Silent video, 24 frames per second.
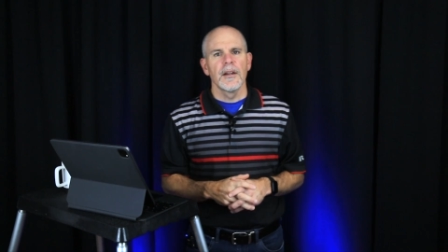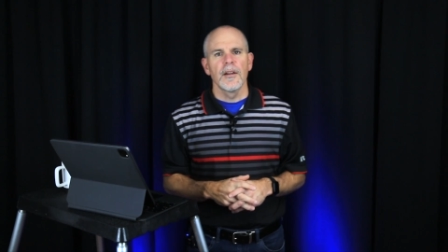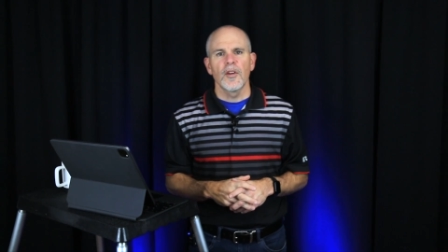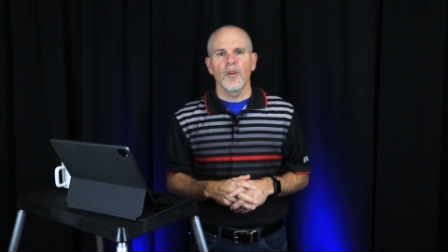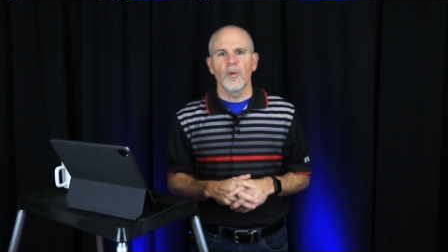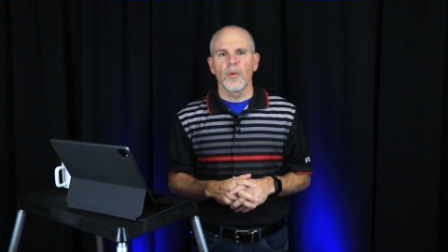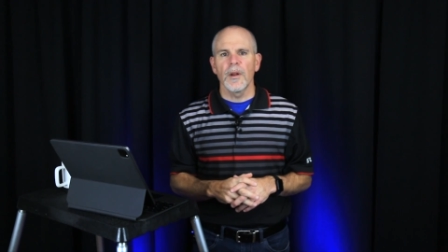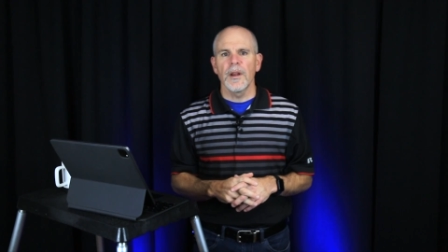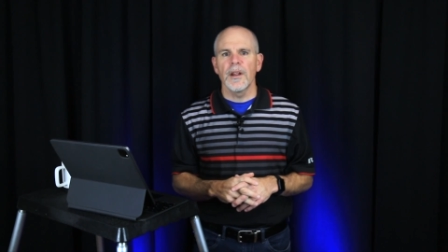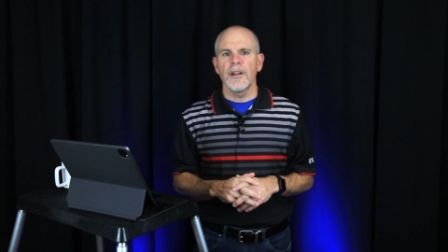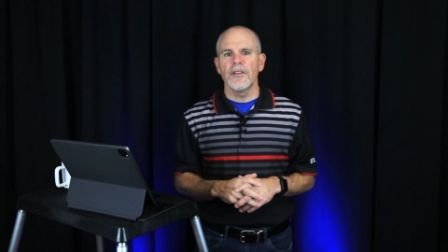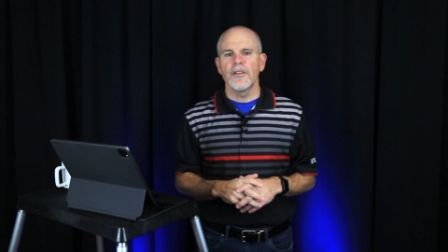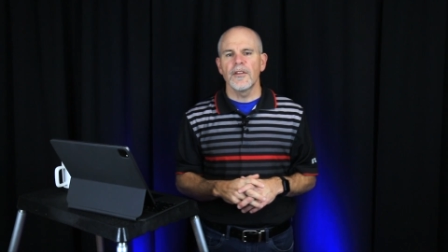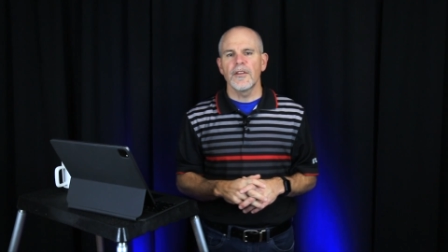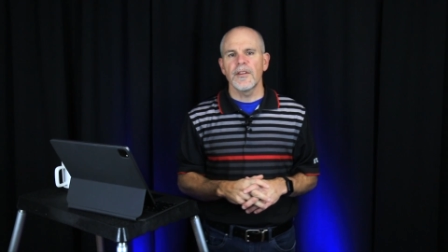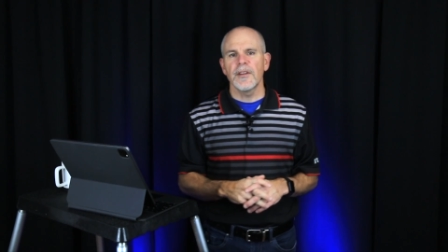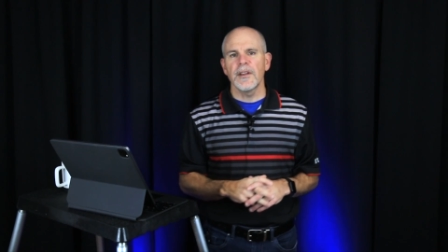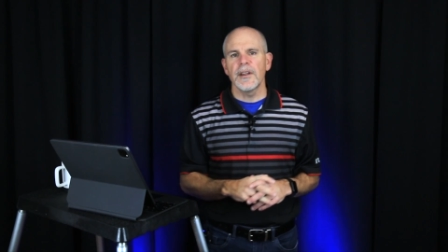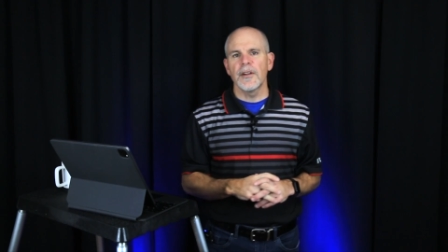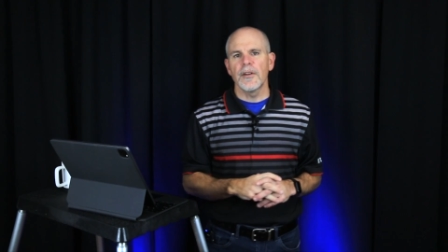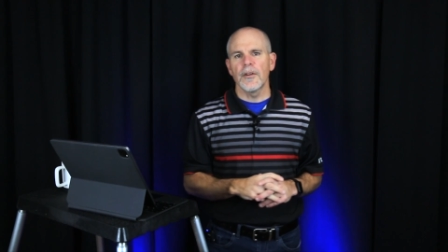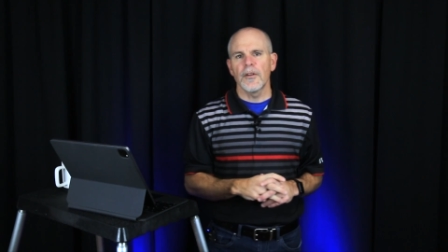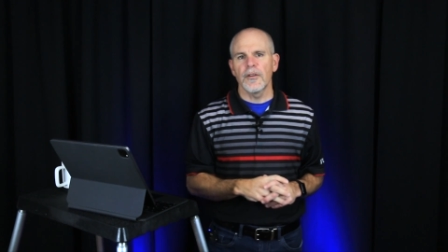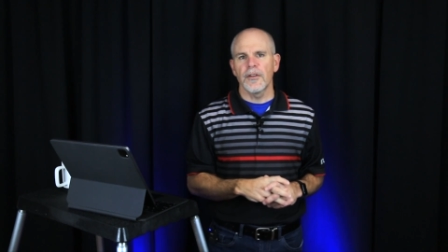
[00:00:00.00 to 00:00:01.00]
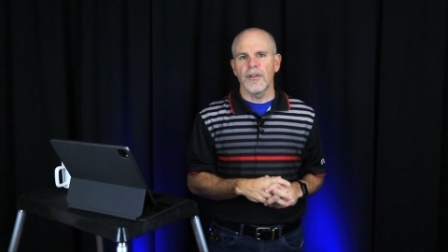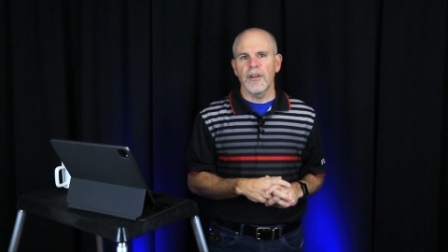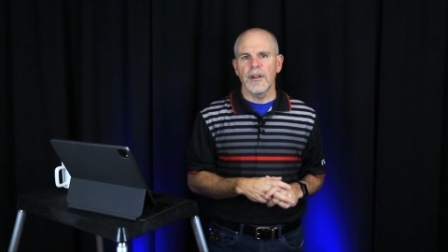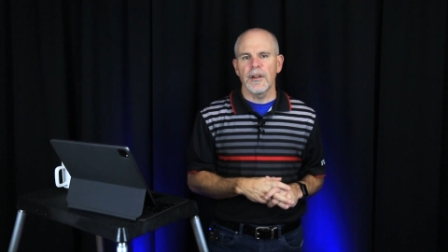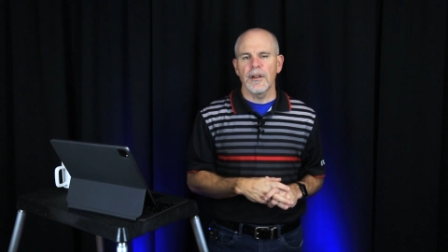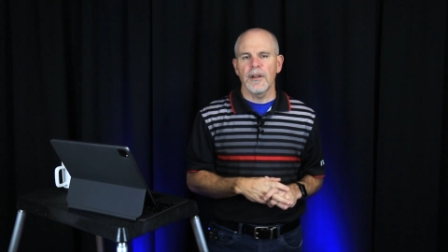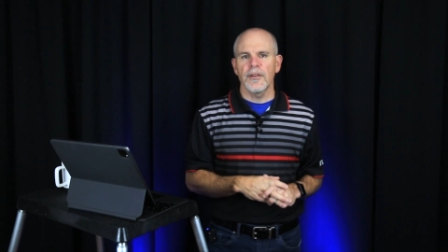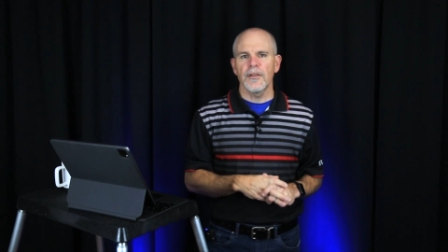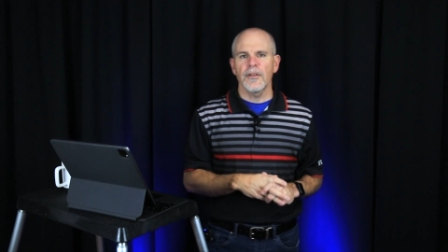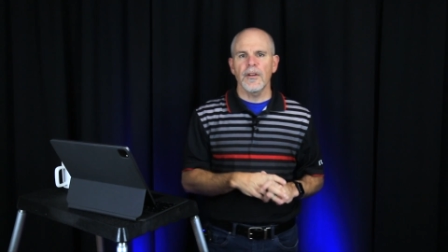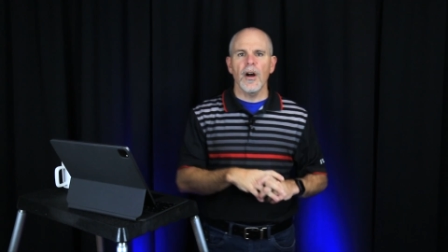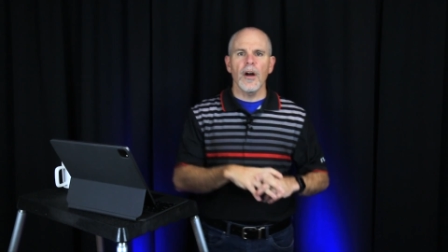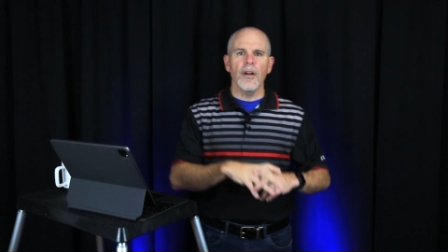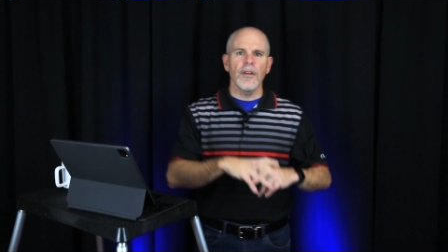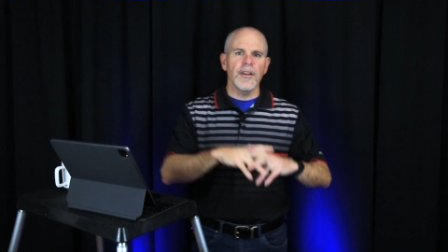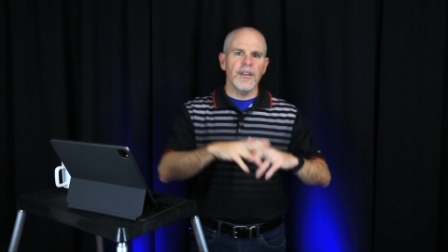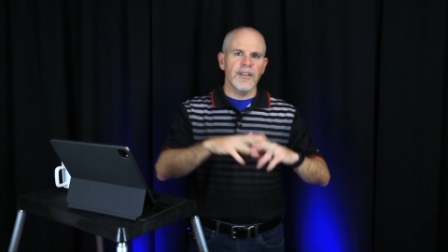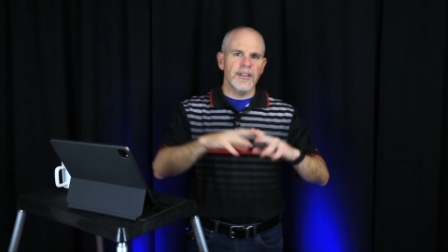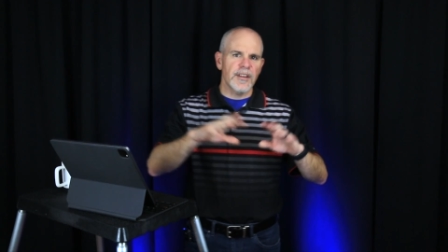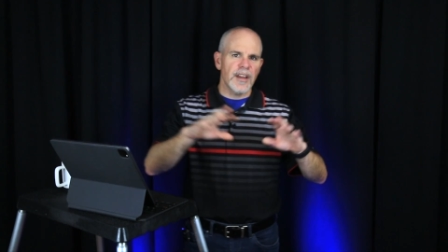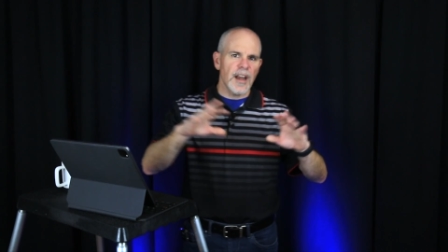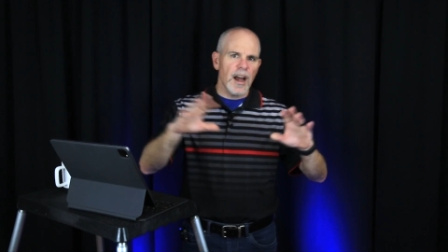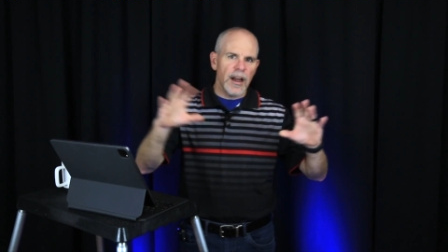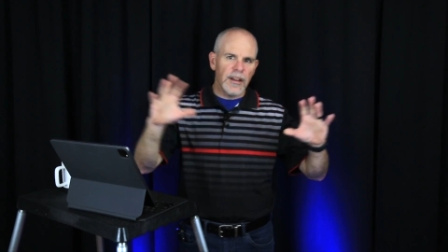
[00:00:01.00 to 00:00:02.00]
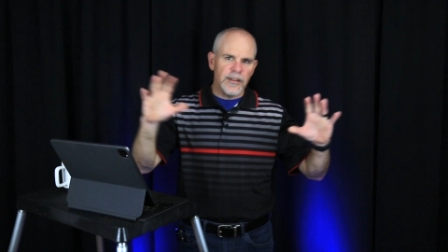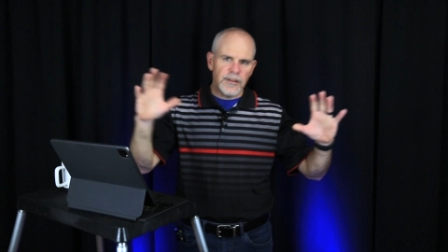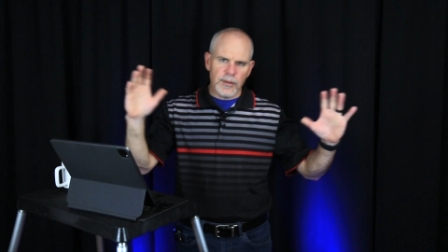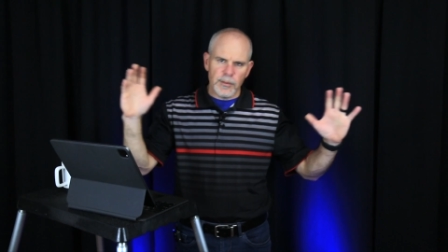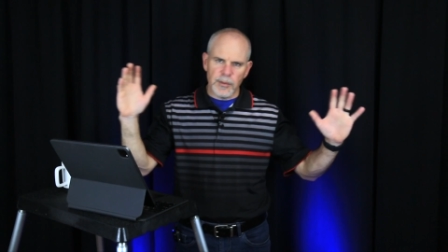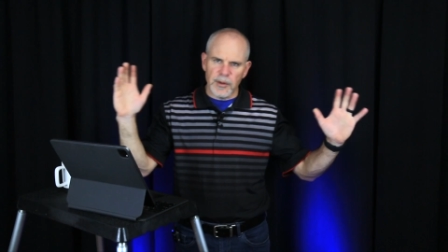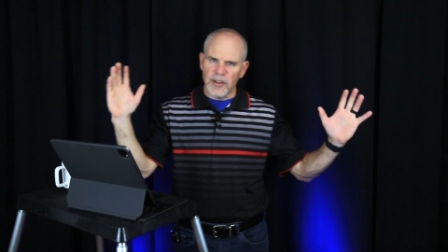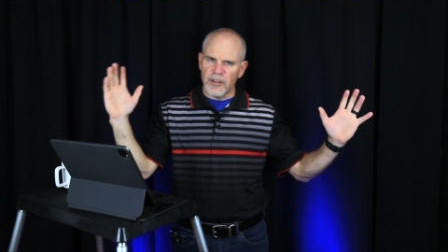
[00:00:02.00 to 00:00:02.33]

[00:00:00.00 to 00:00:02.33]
the religious leaders, and there's all this gossip